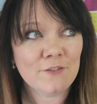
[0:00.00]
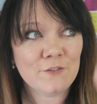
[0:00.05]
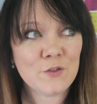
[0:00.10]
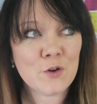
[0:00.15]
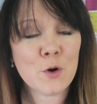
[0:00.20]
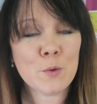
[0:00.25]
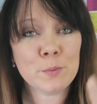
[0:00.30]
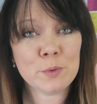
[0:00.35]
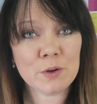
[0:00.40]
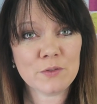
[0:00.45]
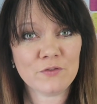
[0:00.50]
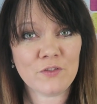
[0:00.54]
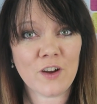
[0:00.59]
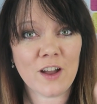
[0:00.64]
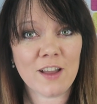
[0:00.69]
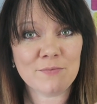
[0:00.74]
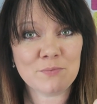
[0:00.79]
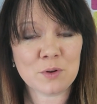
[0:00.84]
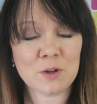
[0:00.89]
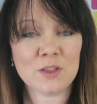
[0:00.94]

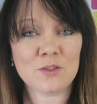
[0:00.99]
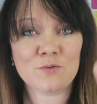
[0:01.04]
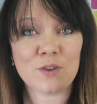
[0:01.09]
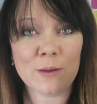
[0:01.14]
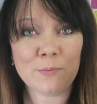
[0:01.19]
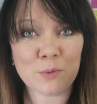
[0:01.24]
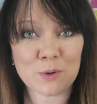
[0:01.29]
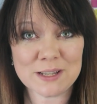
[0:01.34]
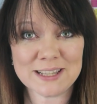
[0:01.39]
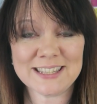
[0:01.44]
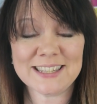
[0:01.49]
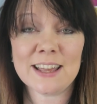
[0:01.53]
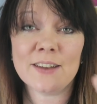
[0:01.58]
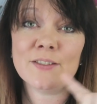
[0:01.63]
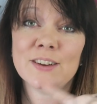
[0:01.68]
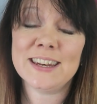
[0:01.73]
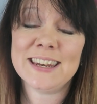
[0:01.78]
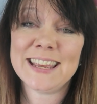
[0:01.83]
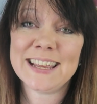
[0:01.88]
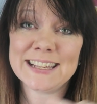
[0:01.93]

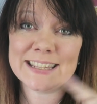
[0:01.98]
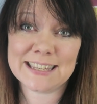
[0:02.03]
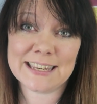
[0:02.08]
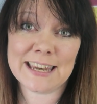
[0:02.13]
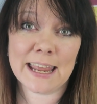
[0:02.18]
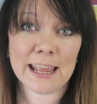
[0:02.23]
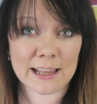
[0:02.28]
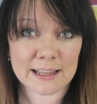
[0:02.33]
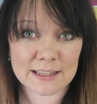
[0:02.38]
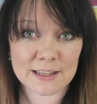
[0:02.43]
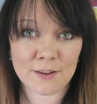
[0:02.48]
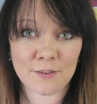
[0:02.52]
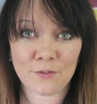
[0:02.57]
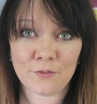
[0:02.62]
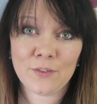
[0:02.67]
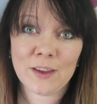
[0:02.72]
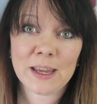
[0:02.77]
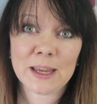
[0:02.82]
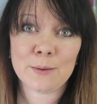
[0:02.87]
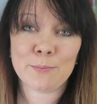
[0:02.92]
4.5.3.7 is negative
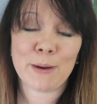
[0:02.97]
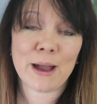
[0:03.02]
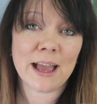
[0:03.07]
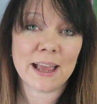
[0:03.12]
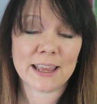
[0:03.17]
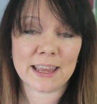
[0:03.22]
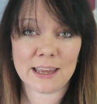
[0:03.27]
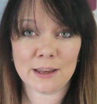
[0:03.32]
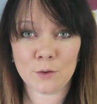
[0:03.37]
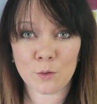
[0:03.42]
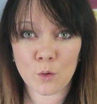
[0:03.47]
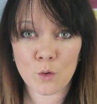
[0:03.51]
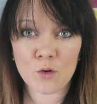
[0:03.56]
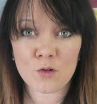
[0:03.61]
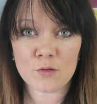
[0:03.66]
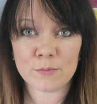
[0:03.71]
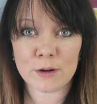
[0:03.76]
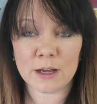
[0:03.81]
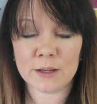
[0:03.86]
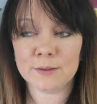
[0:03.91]
feedback in
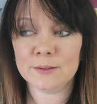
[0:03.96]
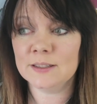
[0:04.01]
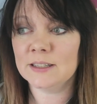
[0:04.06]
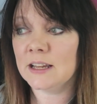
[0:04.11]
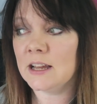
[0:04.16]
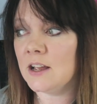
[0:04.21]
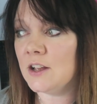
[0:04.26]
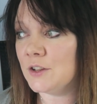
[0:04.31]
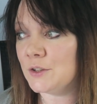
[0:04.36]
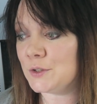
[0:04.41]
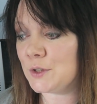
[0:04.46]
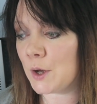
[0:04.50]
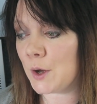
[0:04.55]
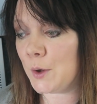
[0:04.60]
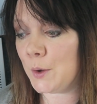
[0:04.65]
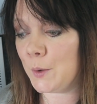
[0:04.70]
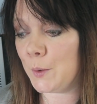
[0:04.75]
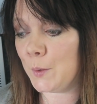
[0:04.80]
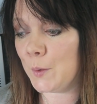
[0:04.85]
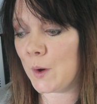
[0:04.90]
hormones.
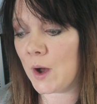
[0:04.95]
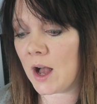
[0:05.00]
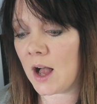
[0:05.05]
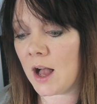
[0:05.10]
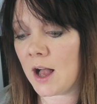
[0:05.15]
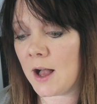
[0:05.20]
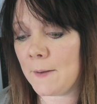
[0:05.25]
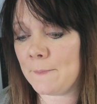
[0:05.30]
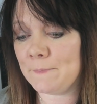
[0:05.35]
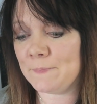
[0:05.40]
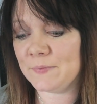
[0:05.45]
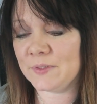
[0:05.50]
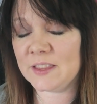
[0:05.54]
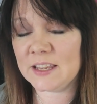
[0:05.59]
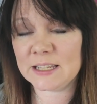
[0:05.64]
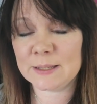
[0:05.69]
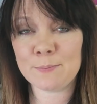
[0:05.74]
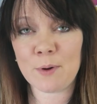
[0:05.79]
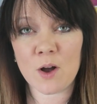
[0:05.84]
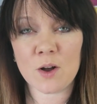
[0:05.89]
So um,
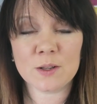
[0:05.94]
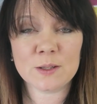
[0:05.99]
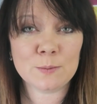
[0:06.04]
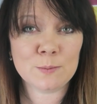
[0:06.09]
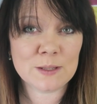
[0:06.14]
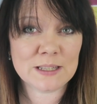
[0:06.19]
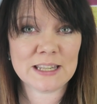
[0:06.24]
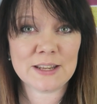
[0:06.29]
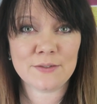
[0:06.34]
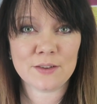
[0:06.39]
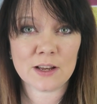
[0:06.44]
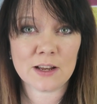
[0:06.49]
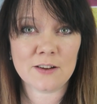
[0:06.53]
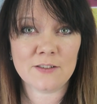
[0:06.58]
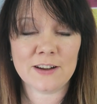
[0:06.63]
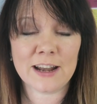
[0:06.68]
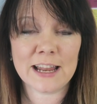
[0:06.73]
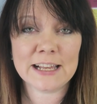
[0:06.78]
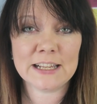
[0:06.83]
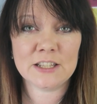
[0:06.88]
this part specifically
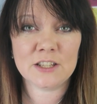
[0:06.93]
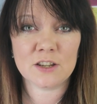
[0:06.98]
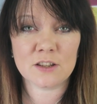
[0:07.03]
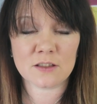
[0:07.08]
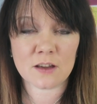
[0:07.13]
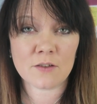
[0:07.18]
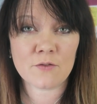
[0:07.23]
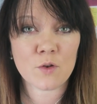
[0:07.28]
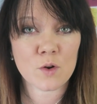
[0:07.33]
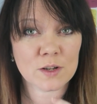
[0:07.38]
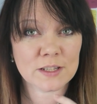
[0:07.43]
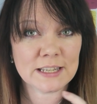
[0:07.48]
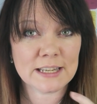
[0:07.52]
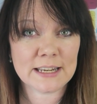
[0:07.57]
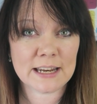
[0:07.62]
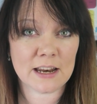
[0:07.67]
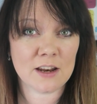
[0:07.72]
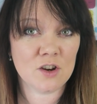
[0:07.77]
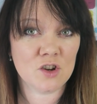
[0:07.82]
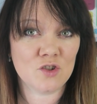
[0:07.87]
relates to
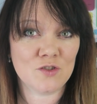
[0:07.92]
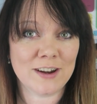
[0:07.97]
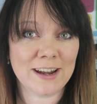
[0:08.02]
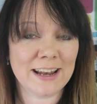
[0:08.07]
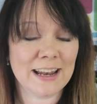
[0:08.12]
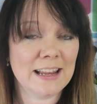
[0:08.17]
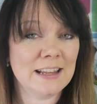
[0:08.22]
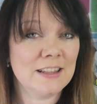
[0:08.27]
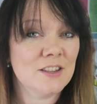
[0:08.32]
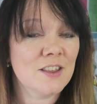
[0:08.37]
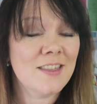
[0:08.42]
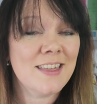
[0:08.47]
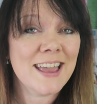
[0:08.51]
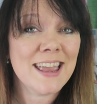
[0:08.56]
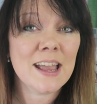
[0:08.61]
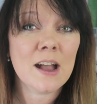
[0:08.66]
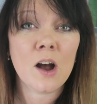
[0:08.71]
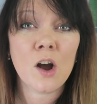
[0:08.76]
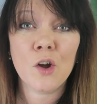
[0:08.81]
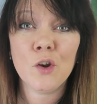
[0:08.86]
thyroxine and adrenaline. So
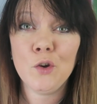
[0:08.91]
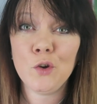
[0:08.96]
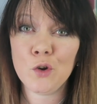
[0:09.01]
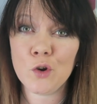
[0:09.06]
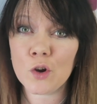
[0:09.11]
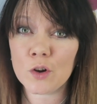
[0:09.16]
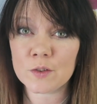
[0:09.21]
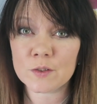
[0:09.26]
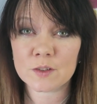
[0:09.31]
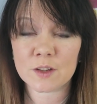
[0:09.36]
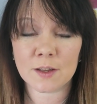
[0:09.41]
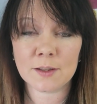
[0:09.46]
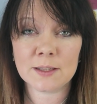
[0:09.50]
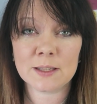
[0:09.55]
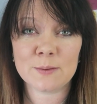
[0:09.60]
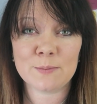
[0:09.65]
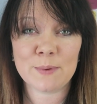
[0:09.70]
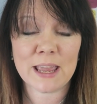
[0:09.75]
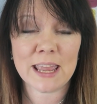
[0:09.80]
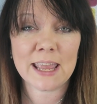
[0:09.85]
they are not going
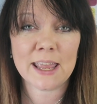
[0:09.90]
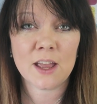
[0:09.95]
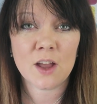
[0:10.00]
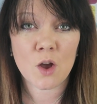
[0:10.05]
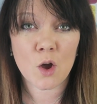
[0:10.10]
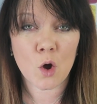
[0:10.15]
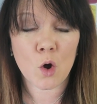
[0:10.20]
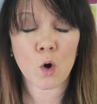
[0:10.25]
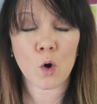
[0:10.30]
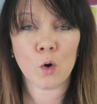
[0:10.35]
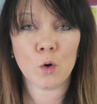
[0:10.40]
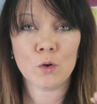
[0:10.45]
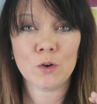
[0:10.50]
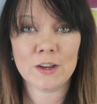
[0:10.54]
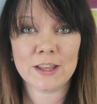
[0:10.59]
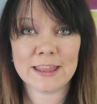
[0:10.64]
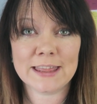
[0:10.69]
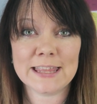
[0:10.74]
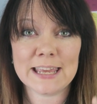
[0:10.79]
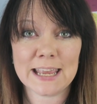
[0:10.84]
to be
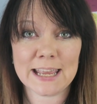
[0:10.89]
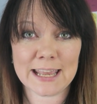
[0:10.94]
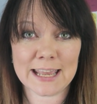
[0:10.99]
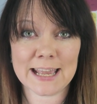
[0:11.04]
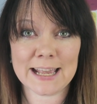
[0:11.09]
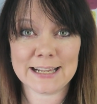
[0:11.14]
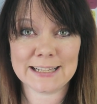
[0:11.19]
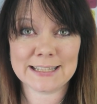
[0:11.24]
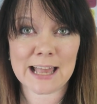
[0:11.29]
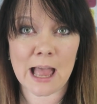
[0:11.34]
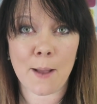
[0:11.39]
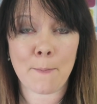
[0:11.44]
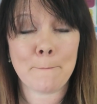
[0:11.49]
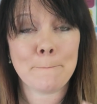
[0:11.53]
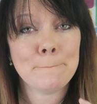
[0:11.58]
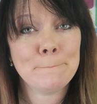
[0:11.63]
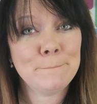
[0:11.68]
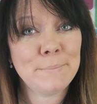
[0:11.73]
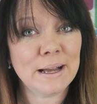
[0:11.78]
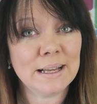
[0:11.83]
on the exam.
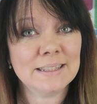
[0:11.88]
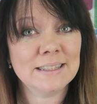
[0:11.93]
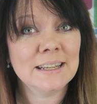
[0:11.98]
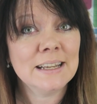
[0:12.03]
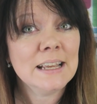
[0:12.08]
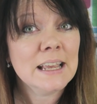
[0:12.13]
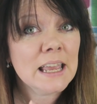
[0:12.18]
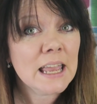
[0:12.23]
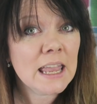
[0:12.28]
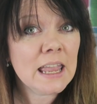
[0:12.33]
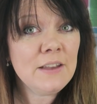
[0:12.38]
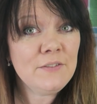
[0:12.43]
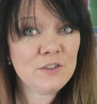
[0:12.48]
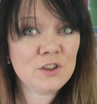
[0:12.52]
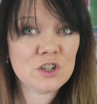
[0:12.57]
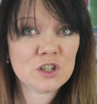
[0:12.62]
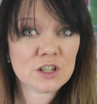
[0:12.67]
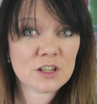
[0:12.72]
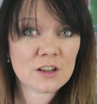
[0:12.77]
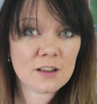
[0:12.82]
But if you
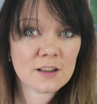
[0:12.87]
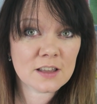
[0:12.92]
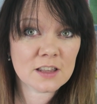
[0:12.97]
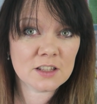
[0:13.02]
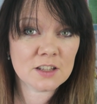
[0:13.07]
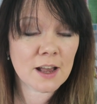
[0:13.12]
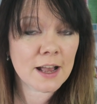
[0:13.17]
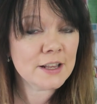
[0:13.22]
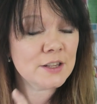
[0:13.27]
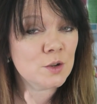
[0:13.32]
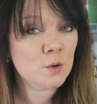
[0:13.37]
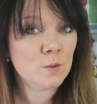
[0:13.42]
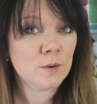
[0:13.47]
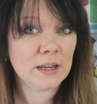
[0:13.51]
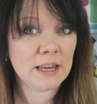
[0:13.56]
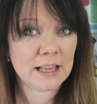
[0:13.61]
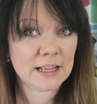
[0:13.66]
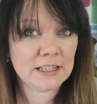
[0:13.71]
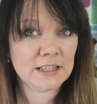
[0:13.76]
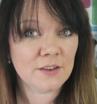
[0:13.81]
just look at the title,
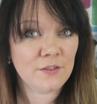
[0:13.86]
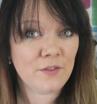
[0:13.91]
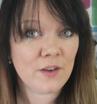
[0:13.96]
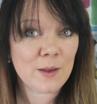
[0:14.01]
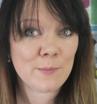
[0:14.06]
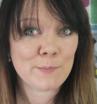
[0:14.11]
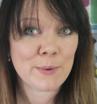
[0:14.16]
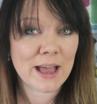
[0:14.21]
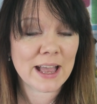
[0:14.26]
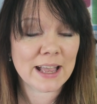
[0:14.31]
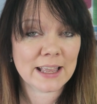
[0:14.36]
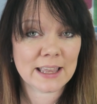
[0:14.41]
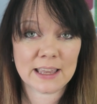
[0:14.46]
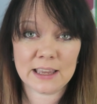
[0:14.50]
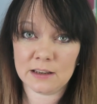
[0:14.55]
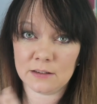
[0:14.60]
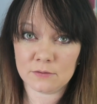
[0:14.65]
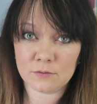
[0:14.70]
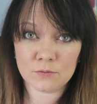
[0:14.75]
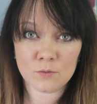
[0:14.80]
negative feedback
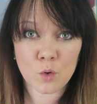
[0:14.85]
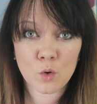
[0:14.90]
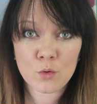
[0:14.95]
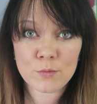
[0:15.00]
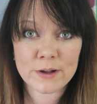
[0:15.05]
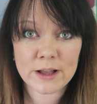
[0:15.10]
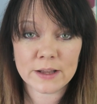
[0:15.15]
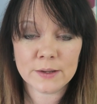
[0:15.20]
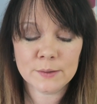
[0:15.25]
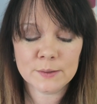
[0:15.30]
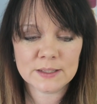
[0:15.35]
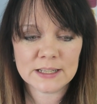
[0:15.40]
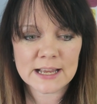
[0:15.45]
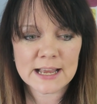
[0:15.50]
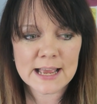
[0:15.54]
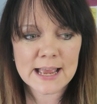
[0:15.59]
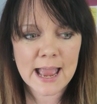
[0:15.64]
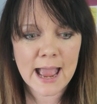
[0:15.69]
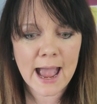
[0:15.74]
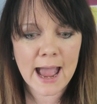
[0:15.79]
in hormones,
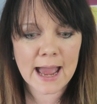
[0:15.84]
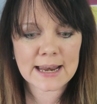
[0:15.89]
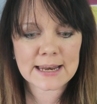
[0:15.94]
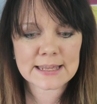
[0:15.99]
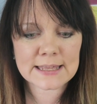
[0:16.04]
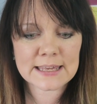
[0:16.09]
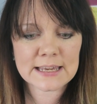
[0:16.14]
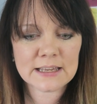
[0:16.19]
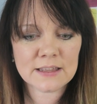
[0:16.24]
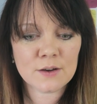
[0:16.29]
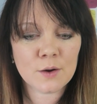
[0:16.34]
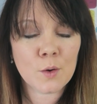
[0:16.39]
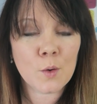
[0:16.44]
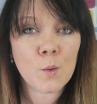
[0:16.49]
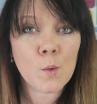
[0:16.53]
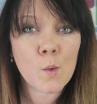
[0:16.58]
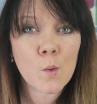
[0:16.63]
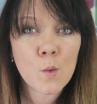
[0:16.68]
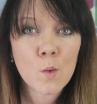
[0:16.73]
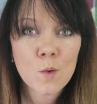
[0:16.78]
and I think that
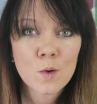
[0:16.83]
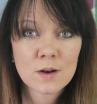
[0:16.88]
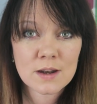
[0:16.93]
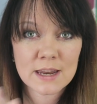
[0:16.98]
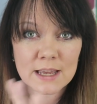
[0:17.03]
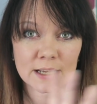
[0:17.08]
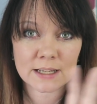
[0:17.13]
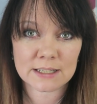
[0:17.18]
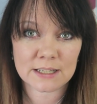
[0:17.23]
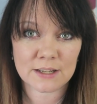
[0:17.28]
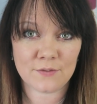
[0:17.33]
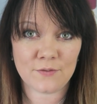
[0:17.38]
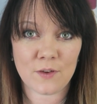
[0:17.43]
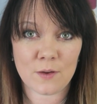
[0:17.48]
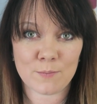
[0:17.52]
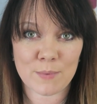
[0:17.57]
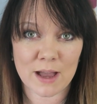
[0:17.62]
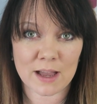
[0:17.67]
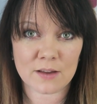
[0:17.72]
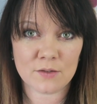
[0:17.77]
all negative
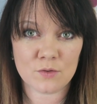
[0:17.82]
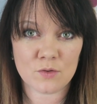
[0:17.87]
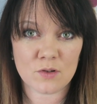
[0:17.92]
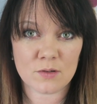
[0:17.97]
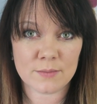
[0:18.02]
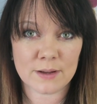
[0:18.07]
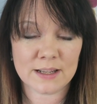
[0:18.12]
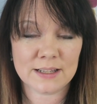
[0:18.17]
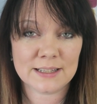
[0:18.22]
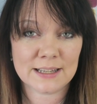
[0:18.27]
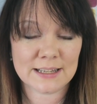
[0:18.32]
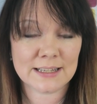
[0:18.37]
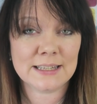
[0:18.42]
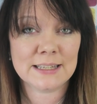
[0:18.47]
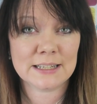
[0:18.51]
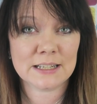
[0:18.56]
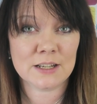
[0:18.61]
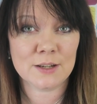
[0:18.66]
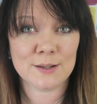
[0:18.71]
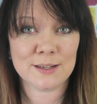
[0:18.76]
feedback in hormones is
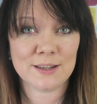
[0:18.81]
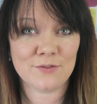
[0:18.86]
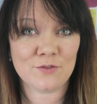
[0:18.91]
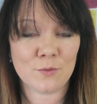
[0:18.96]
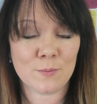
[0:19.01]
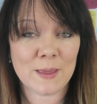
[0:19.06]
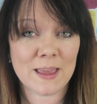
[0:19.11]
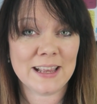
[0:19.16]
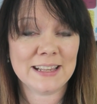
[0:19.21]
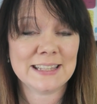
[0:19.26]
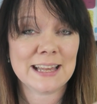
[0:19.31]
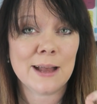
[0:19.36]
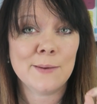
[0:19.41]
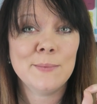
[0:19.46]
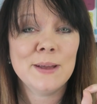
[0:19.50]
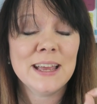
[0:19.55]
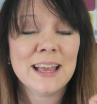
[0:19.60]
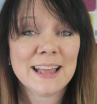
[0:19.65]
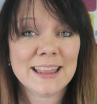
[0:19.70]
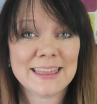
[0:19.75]
excluded from the
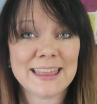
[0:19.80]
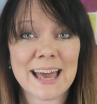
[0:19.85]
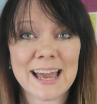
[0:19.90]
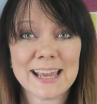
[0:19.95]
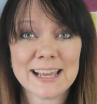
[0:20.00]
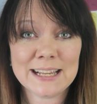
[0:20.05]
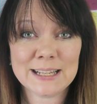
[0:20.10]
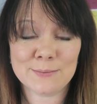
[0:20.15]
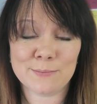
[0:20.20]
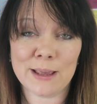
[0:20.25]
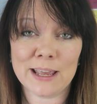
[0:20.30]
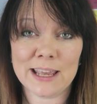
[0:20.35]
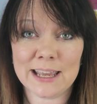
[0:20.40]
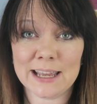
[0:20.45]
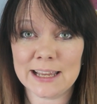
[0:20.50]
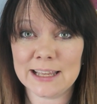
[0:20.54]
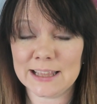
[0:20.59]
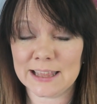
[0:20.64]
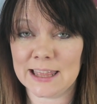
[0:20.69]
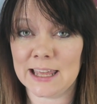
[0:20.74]
exam, that is
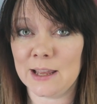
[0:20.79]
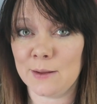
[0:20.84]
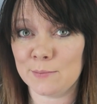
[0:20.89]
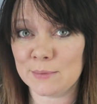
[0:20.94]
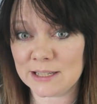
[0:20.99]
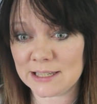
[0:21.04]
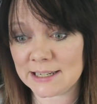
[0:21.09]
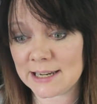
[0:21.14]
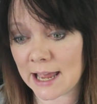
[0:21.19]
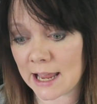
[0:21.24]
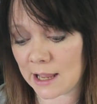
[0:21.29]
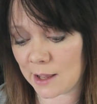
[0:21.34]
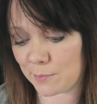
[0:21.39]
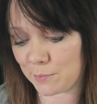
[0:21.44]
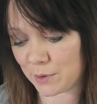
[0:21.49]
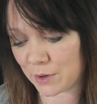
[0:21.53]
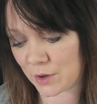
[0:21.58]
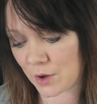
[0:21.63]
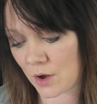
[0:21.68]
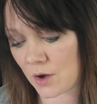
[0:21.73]
making the mistake
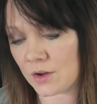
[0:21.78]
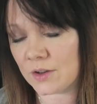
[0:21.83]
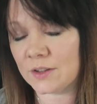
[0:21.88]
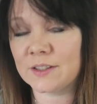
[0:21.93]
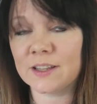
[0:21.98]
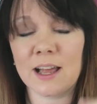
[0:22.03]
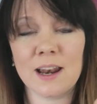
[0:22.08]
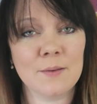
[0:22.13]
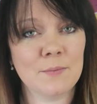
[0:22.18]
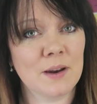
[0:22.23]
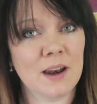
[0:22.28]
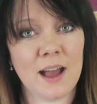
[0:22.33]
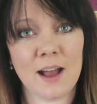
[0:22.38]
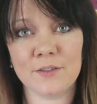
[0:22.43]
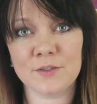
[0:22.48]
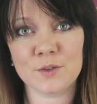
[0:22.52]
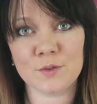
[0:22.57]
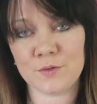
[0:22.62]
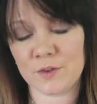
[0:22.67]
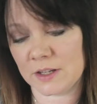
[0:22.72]
because, and I'm going to
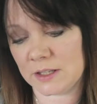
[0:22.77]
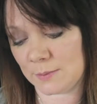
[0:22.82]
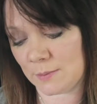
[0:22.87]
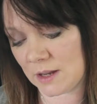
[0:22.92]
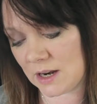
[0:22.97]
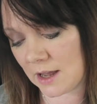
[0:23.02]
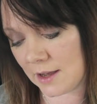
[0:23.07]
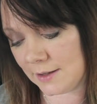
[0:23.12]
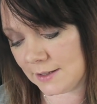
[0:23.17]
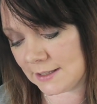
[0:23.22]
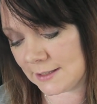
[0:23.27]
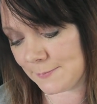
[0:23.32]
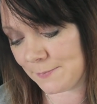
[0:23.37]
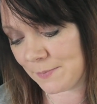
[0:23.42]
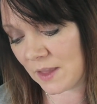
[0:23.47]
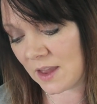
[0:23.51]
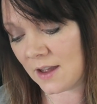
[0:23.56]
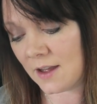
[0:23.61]
have to refer to my notes,